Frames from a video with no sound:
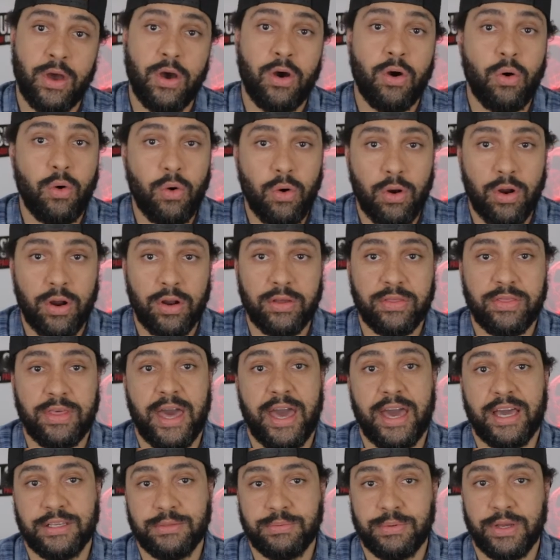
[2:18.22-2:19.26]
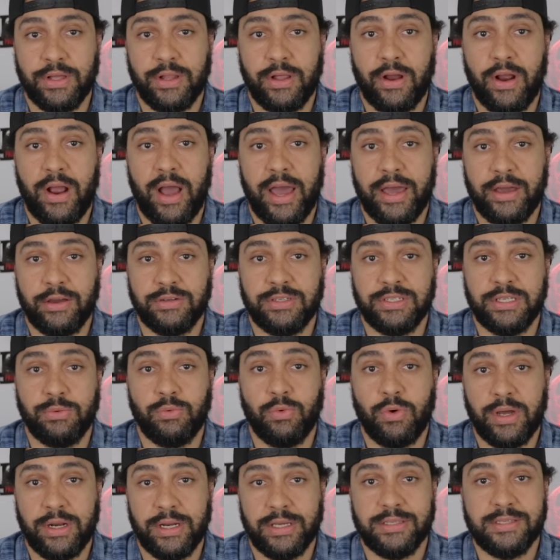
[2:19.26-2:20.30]
or the
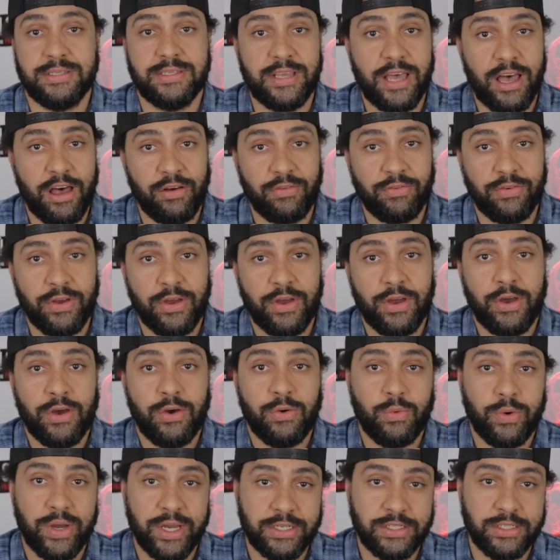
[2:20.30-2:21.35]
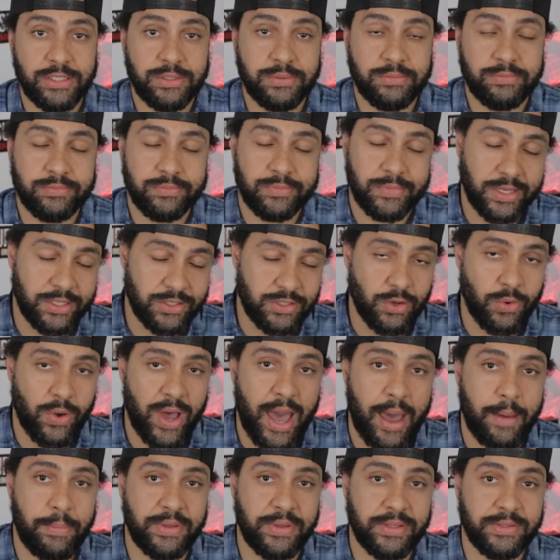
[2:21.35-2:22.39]
XPLR-IoT-1 itself, which, it so
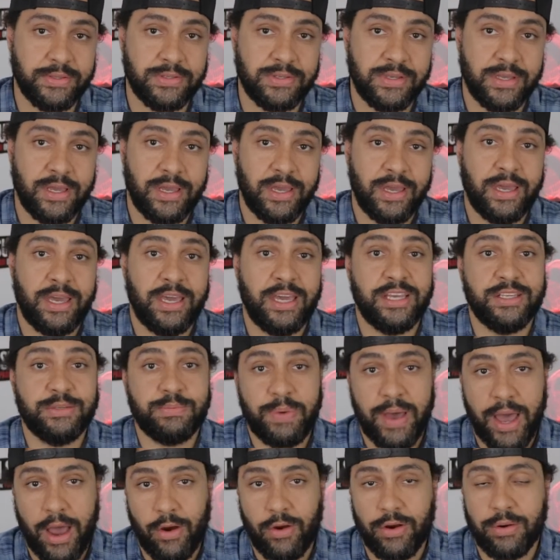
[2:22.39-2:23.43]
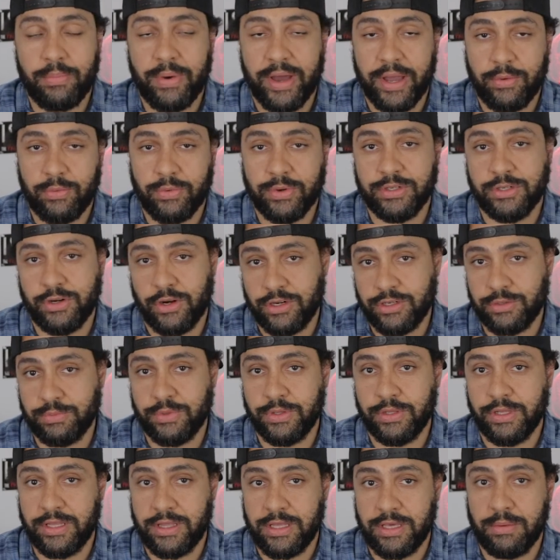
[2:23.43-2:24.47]
happens, is powered by a rechargeable
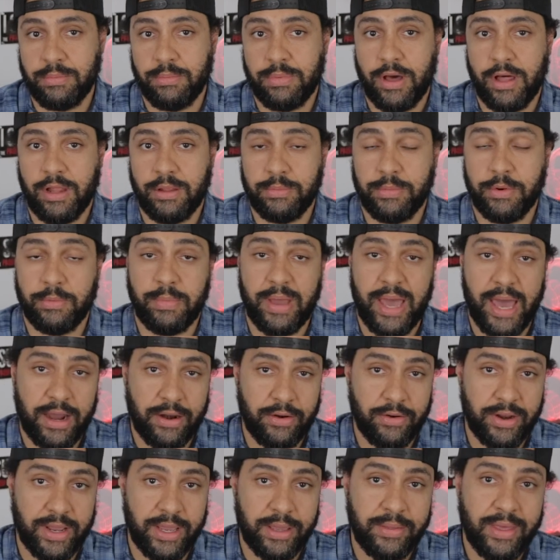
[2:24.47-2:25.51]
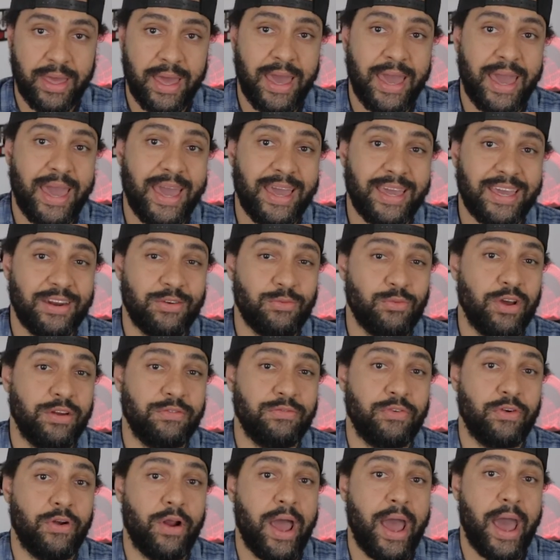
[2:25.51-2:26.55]
lithium polymer battery and can run
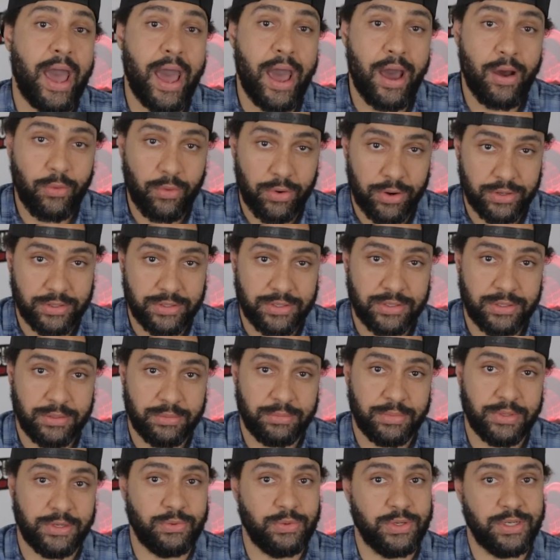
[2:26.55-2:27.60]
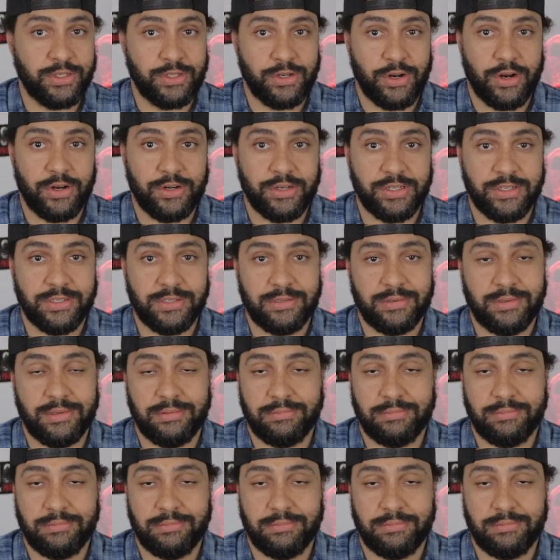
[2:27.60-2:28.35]
for hours between charges,